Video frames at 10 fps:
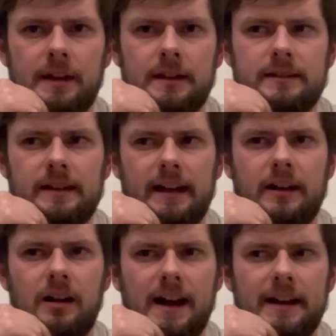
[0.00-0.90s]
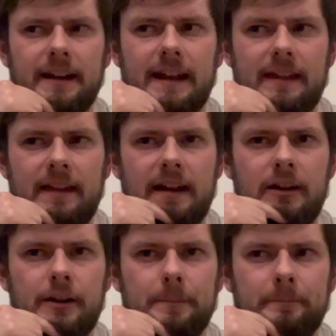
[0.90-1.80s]
See, I kind of get
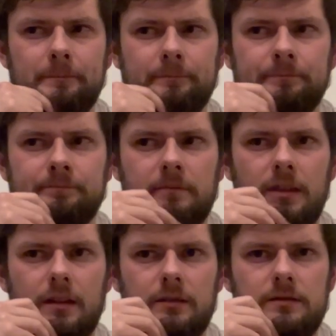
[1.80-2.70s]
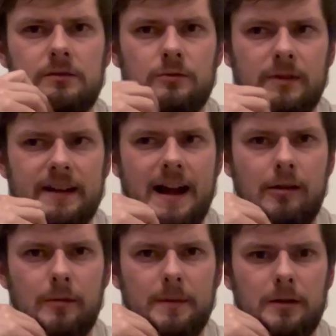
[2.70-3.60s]
that salted
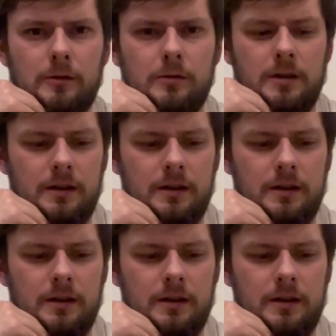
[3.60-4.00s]
caramel